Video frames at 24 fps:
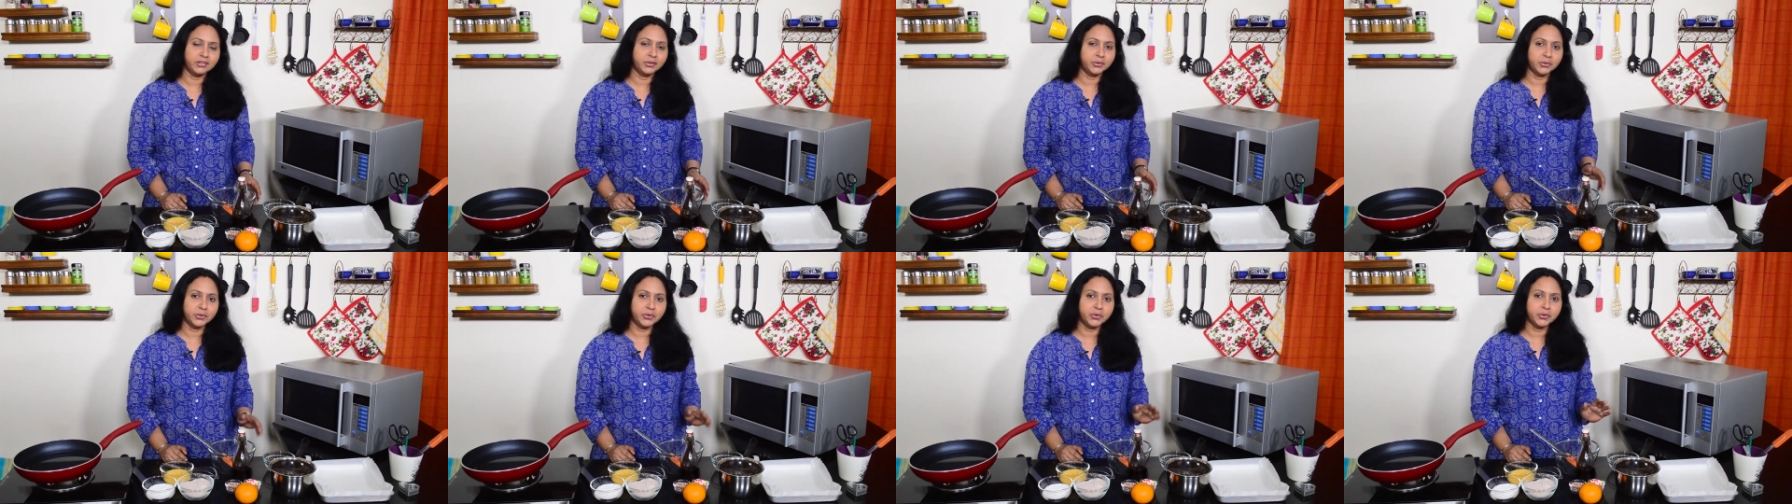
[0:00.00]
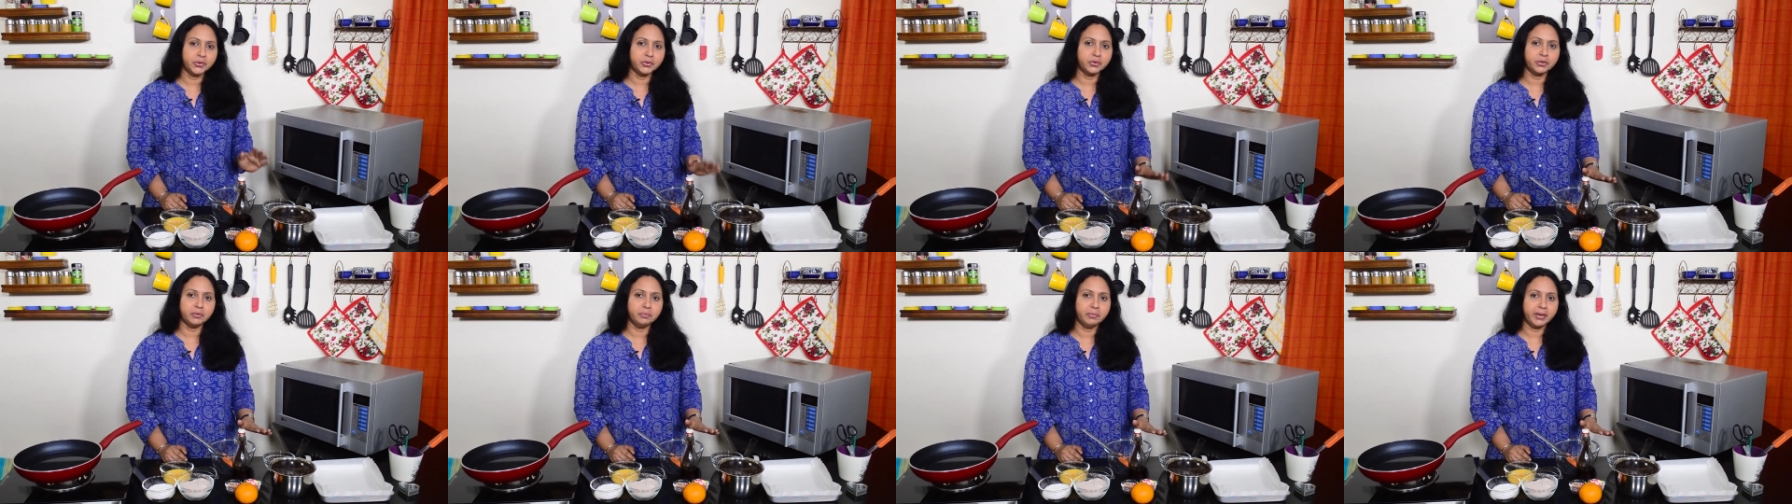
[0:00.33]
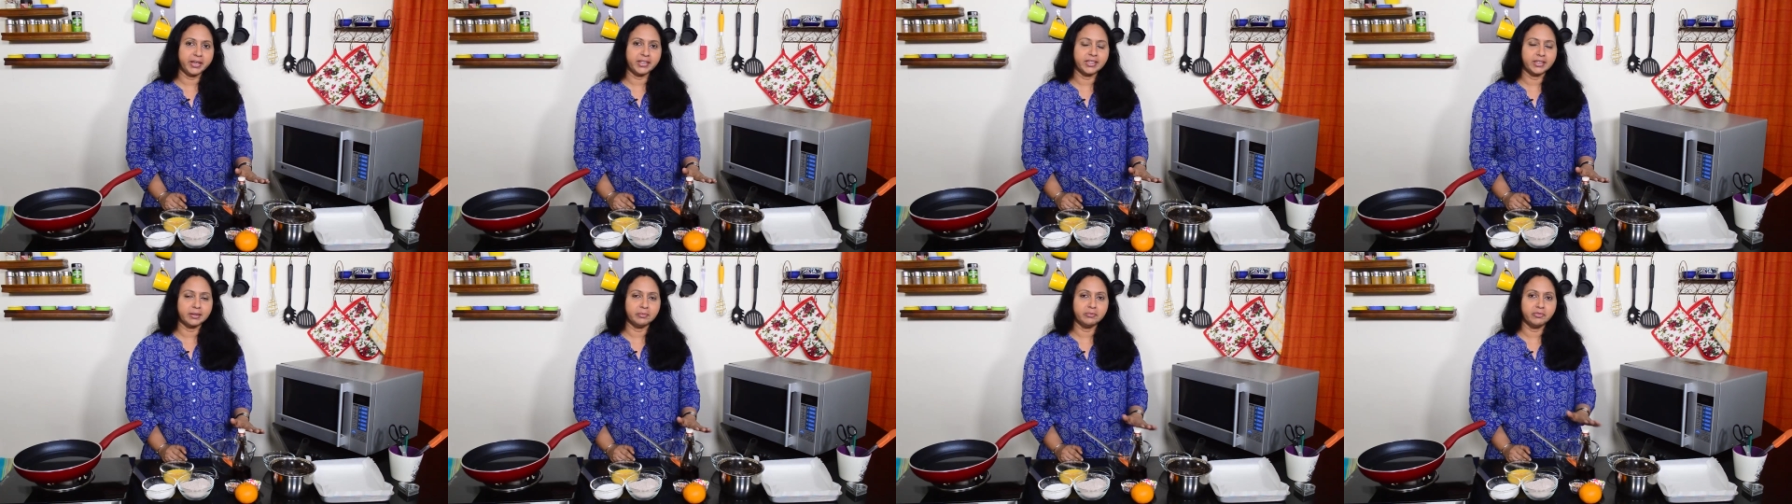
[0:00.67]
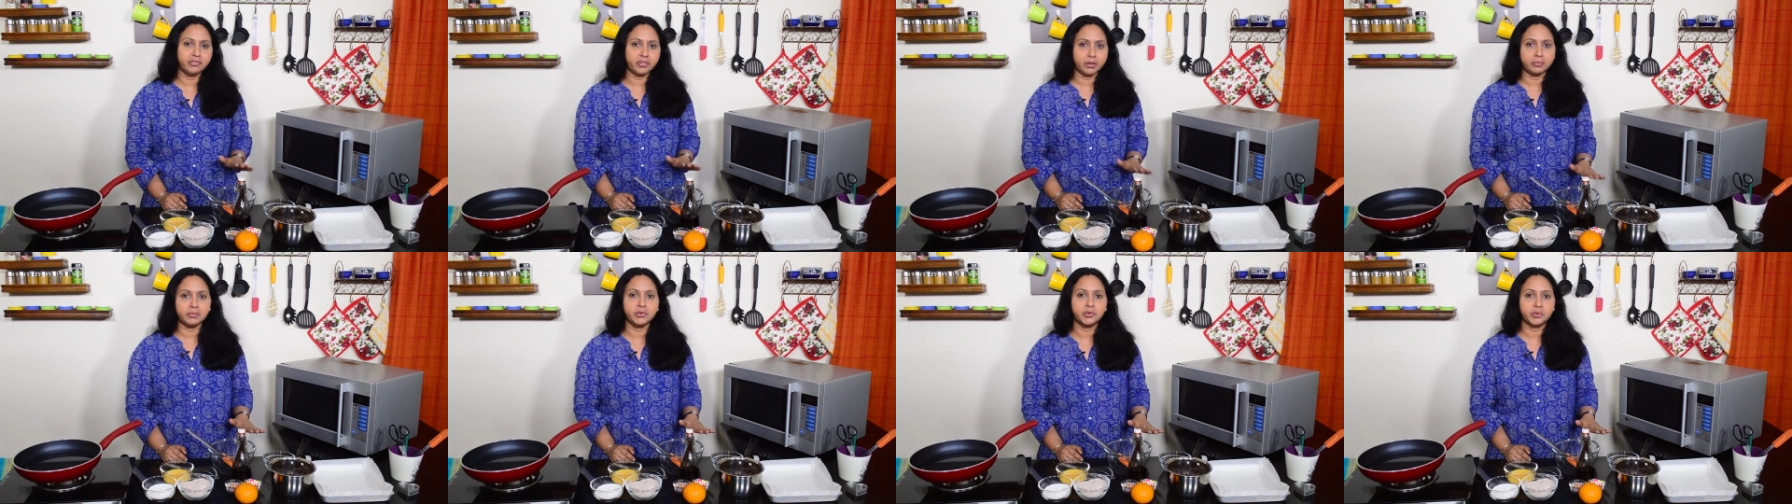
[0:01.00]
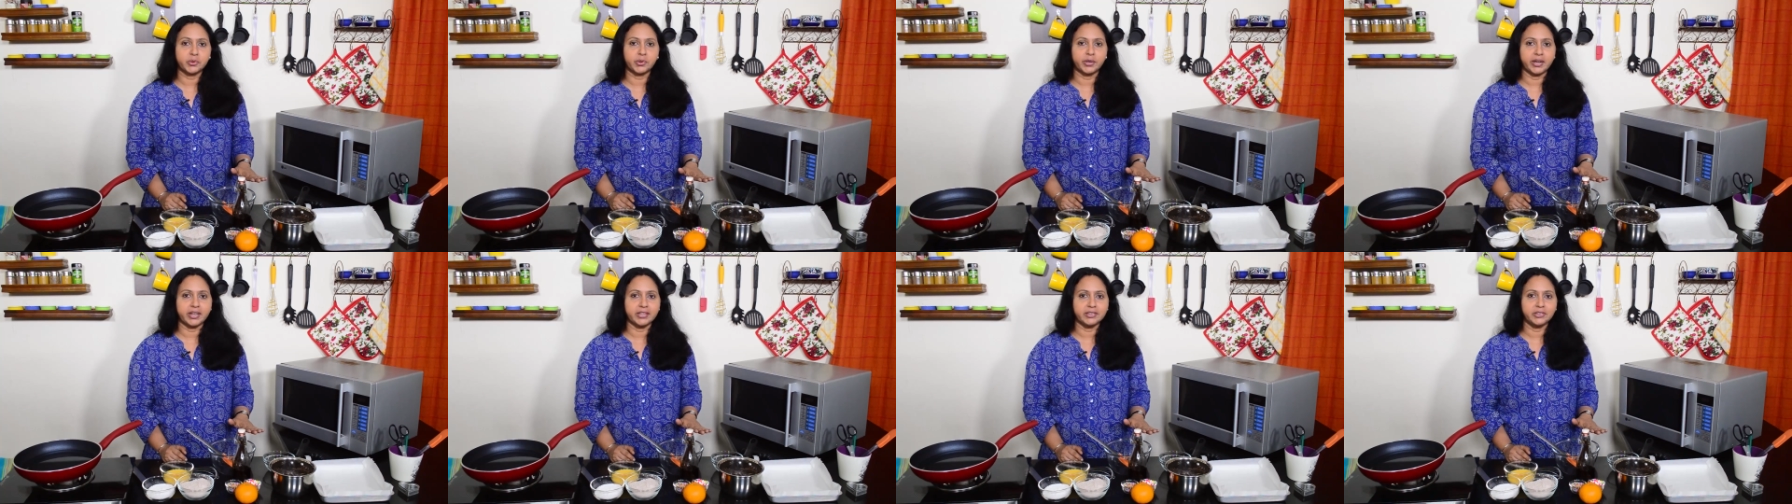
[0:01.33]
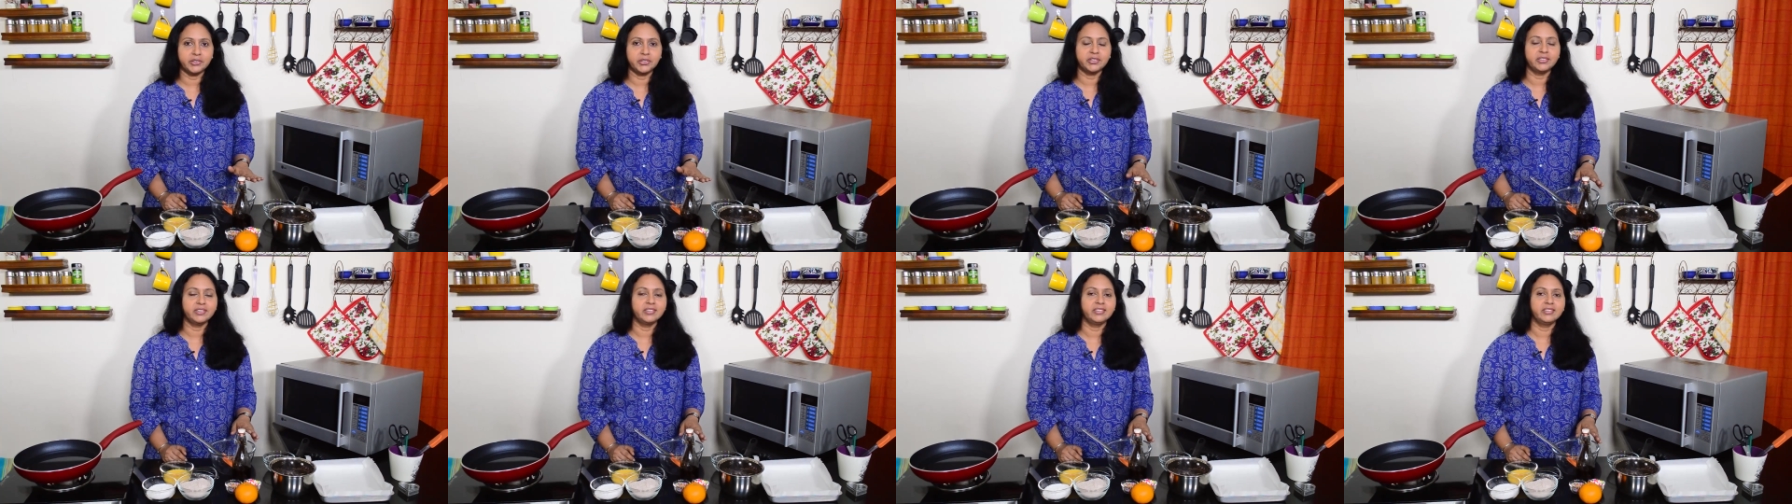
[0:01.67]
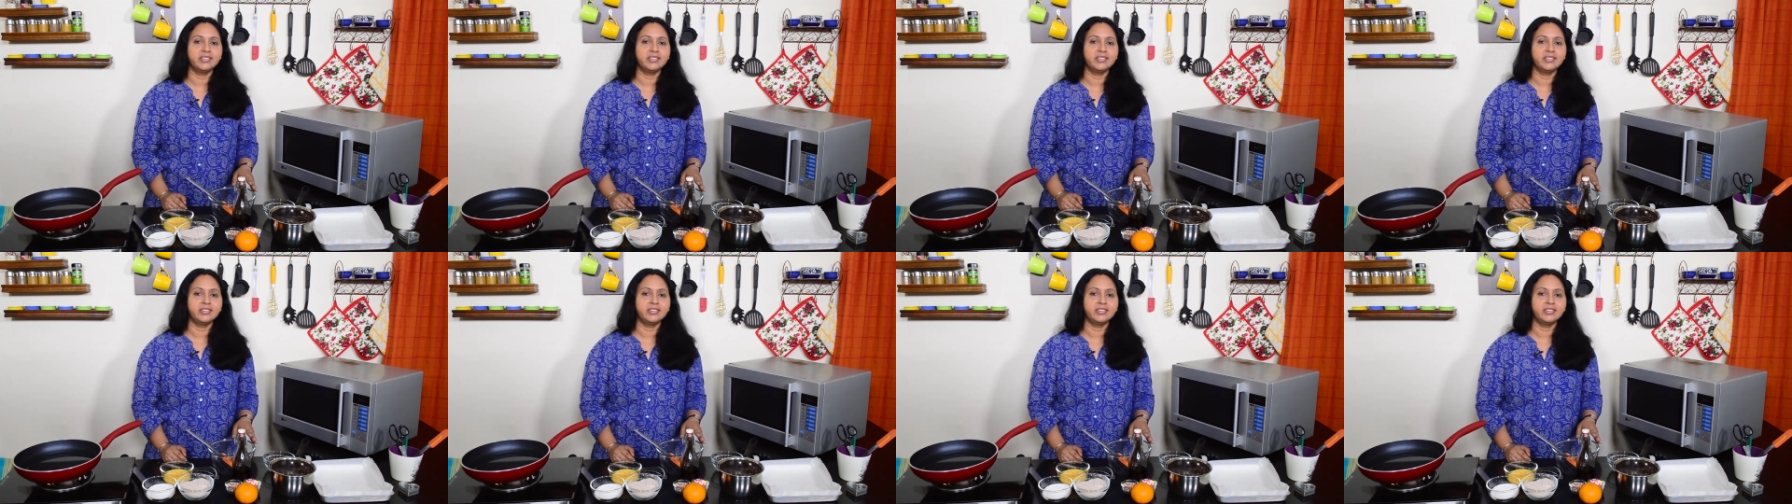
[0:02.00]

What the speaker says: so you could make them from scratch.